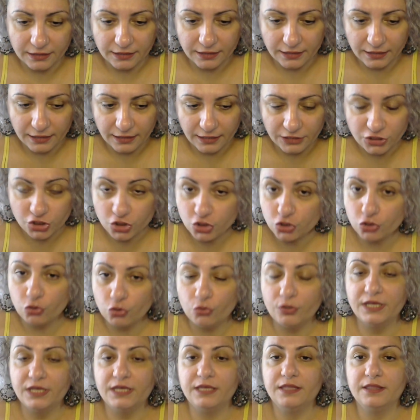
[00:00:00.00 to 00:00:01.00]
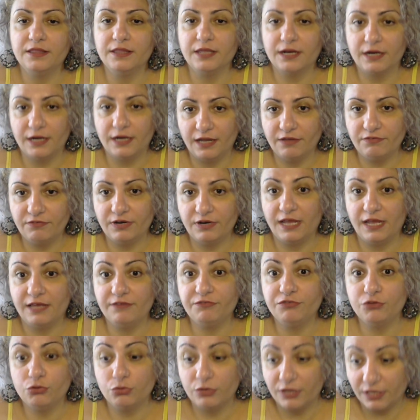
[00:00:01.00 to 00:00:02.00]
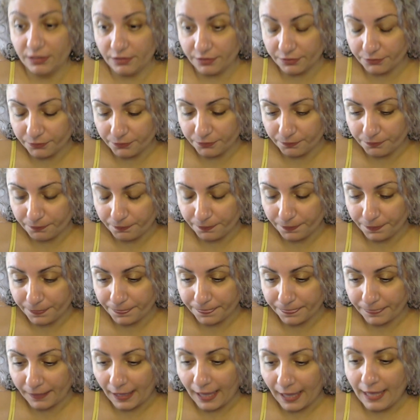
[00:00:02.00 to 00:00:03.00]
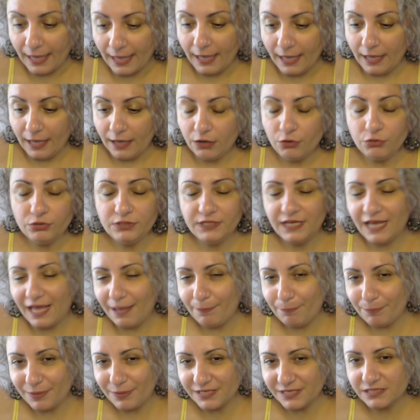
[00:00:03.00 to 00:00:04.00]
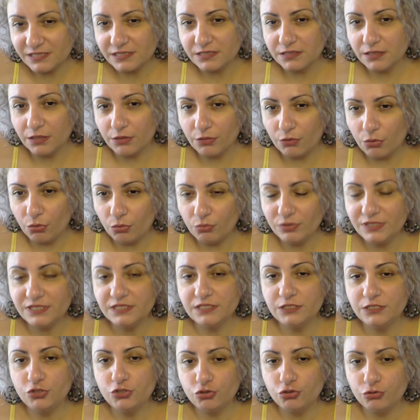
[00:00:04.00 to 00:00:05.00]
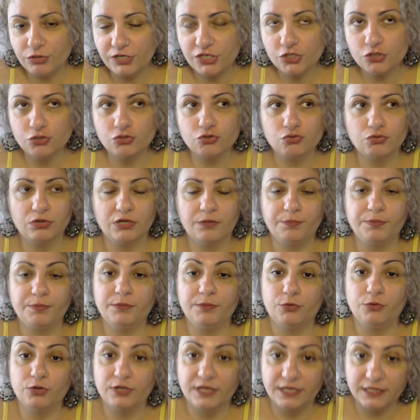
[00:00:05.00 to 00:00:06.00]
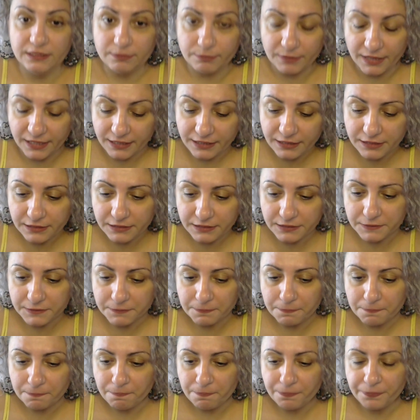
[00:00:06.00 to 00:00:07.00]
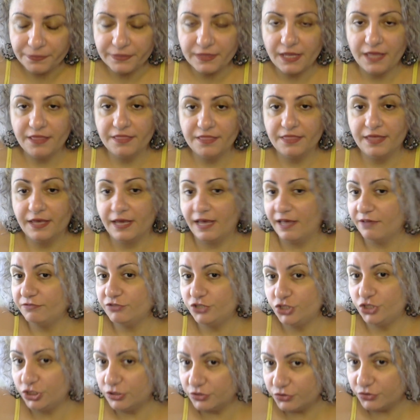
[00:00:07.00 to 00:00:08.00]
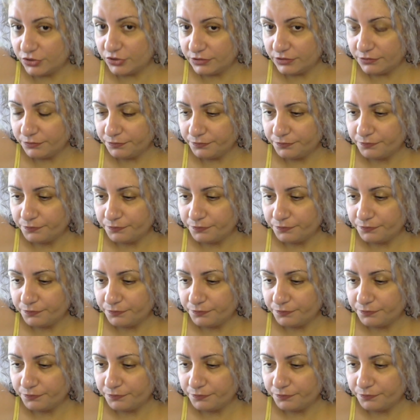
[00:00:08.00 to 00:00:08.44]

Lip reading: enjoy their love life together. What happens though in situations where people get married, they have children,